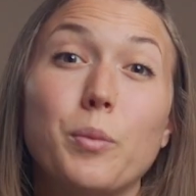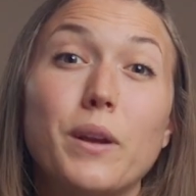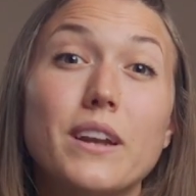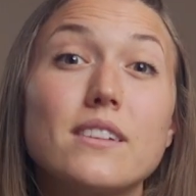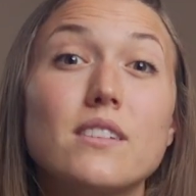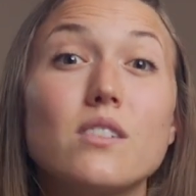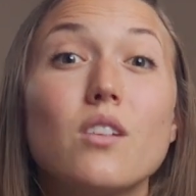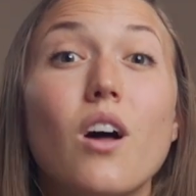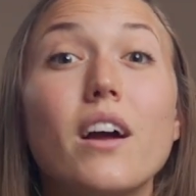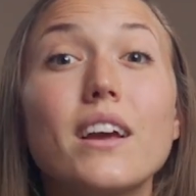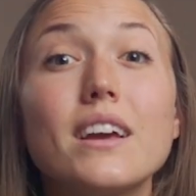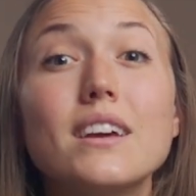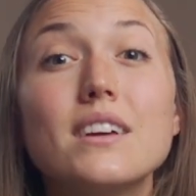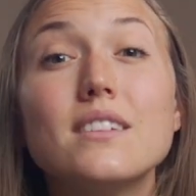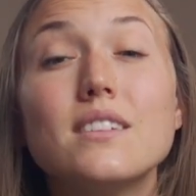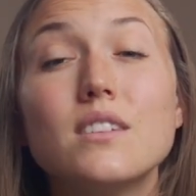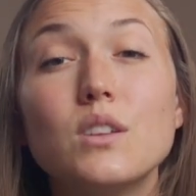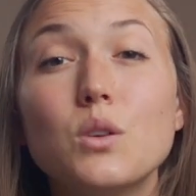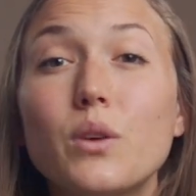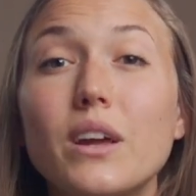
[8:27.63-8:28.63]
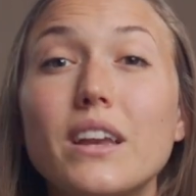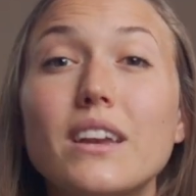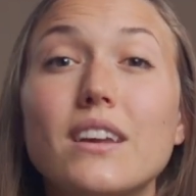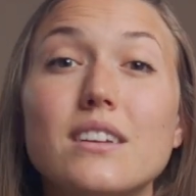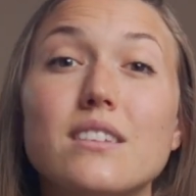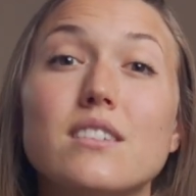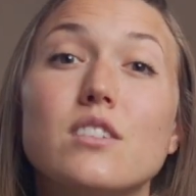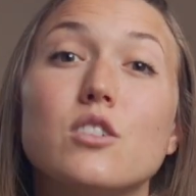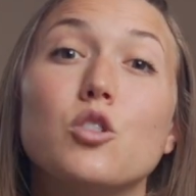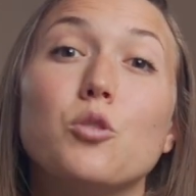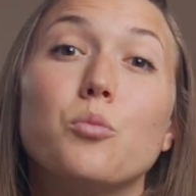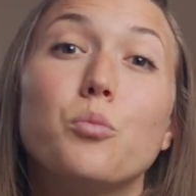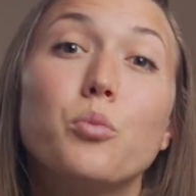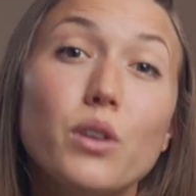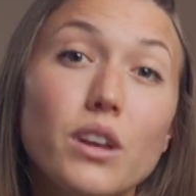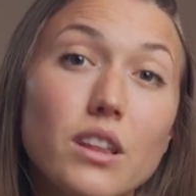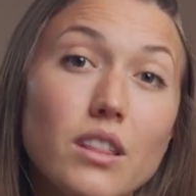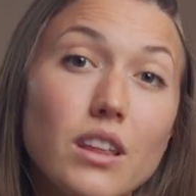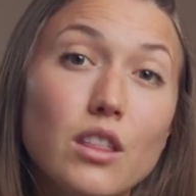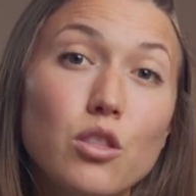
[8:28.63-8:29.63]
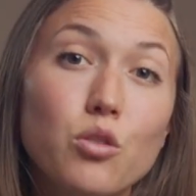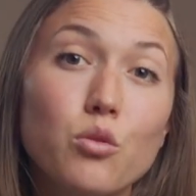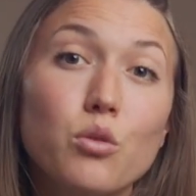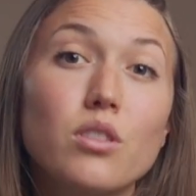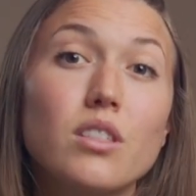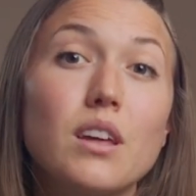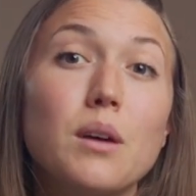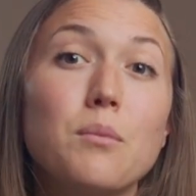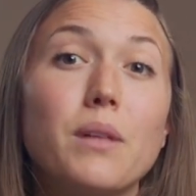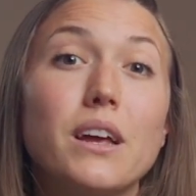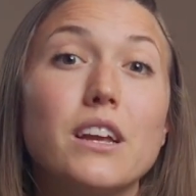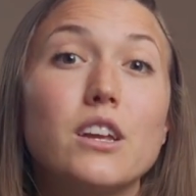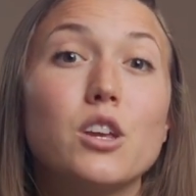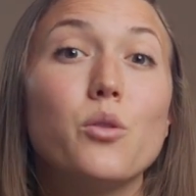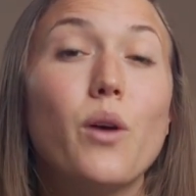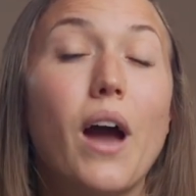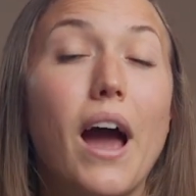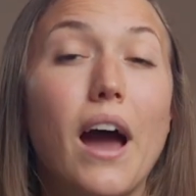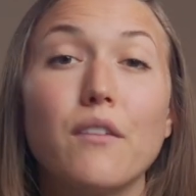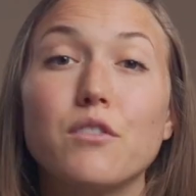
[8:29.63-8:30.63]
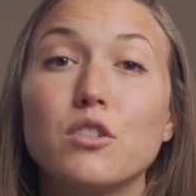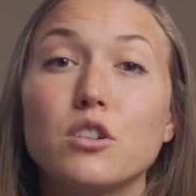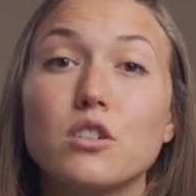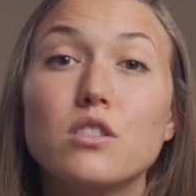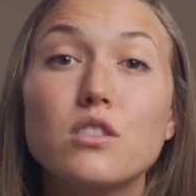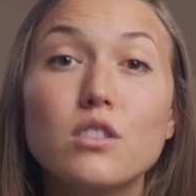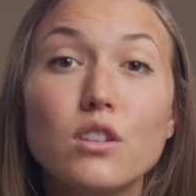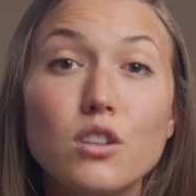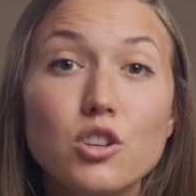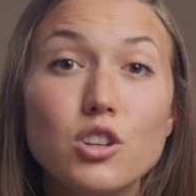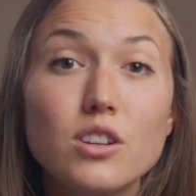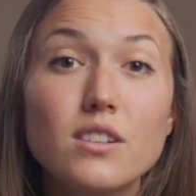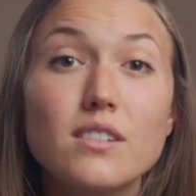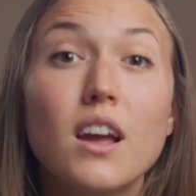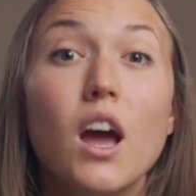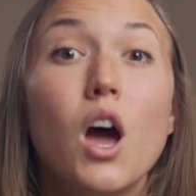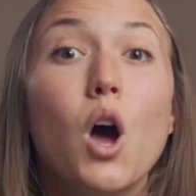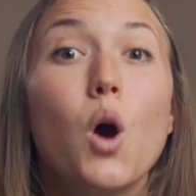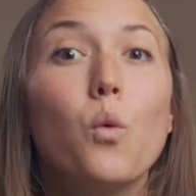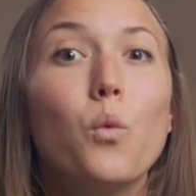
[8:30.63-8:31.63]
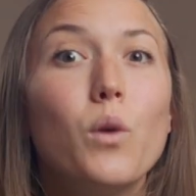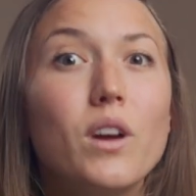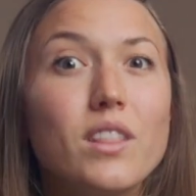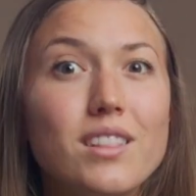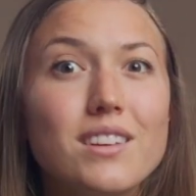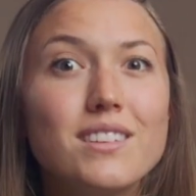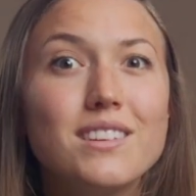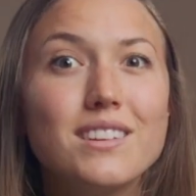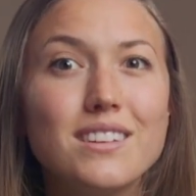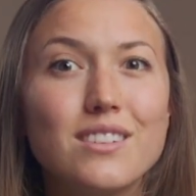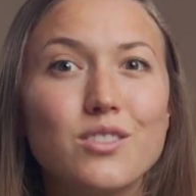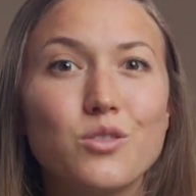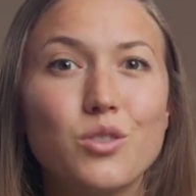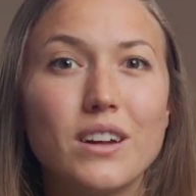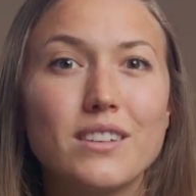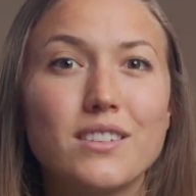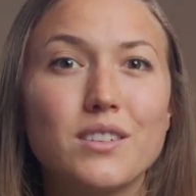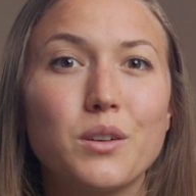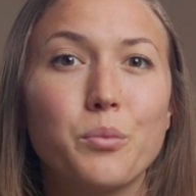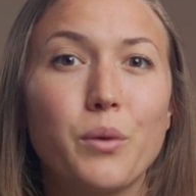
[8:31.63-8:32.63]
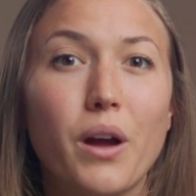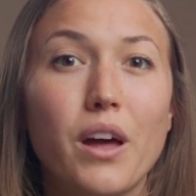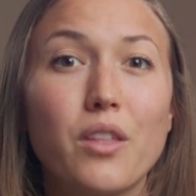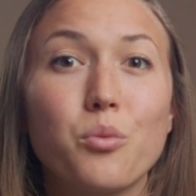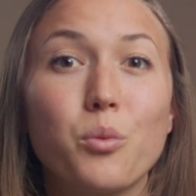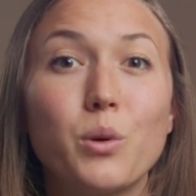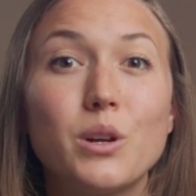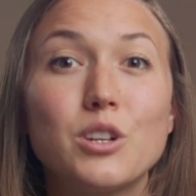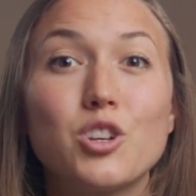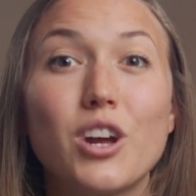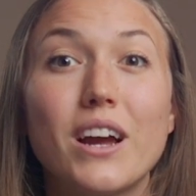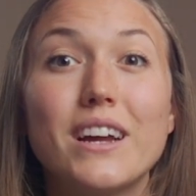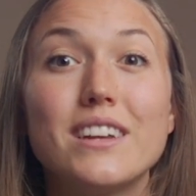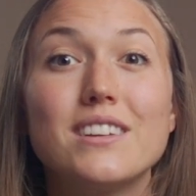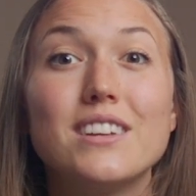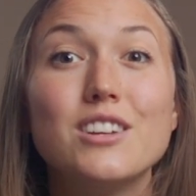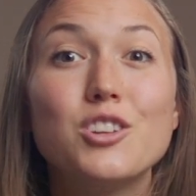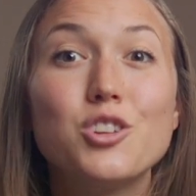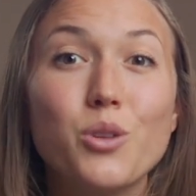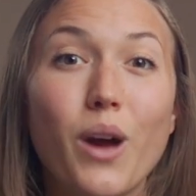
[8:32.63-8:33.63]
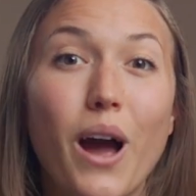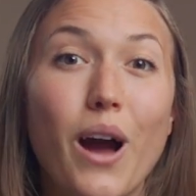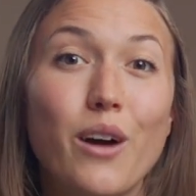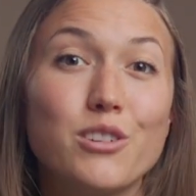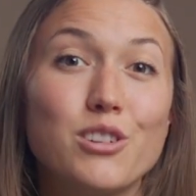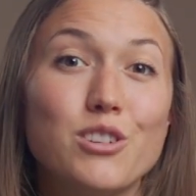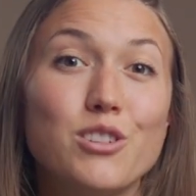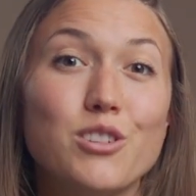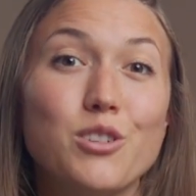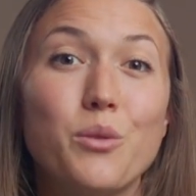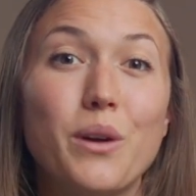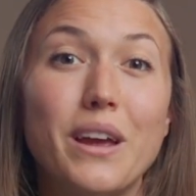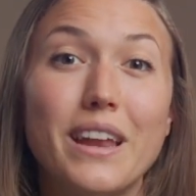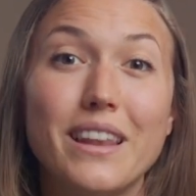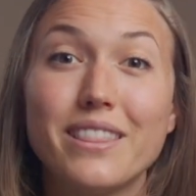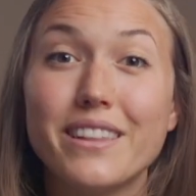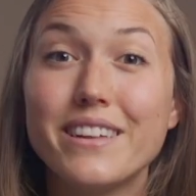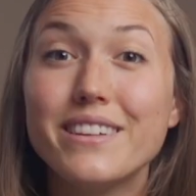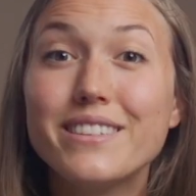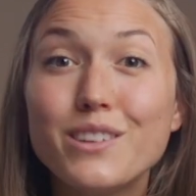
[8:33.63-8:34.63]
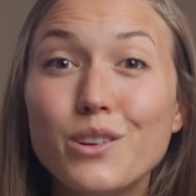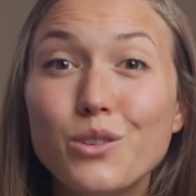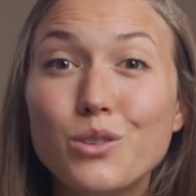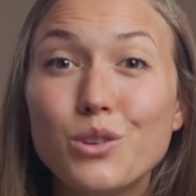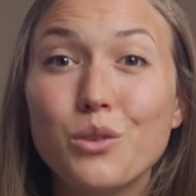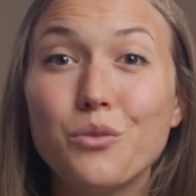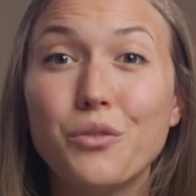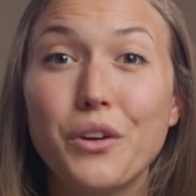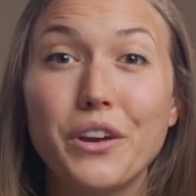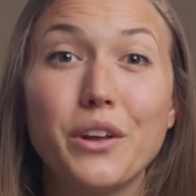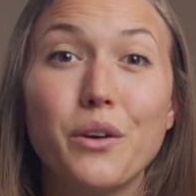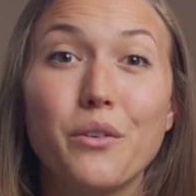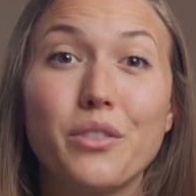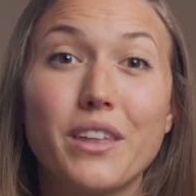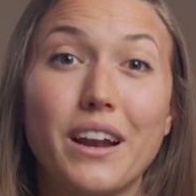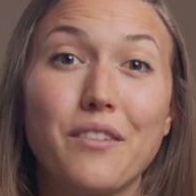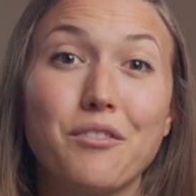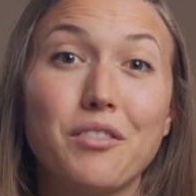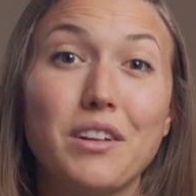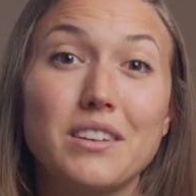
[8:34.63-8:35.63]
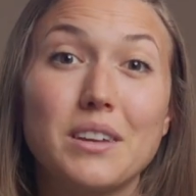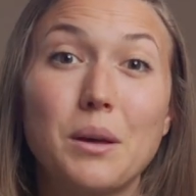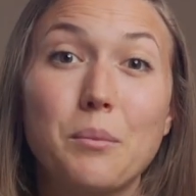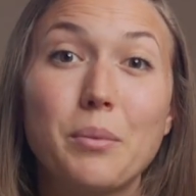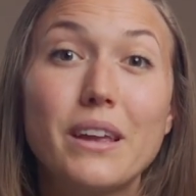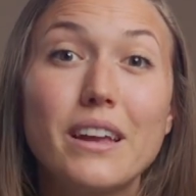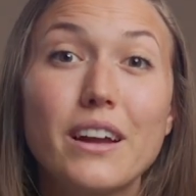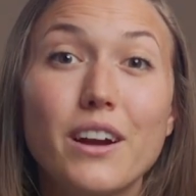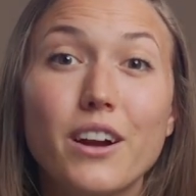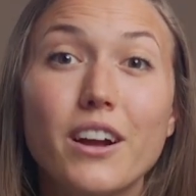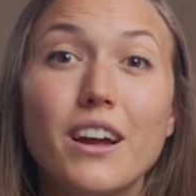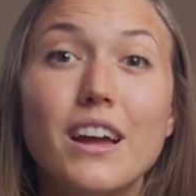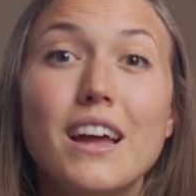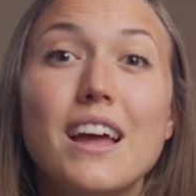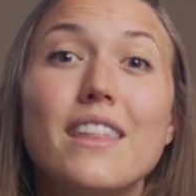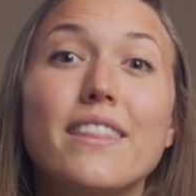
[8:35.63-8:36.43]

But as long as you can continue breathing through them like you have your surges with the de stressor breath, which I teach you how to do in this YouTube video that I've linked up here,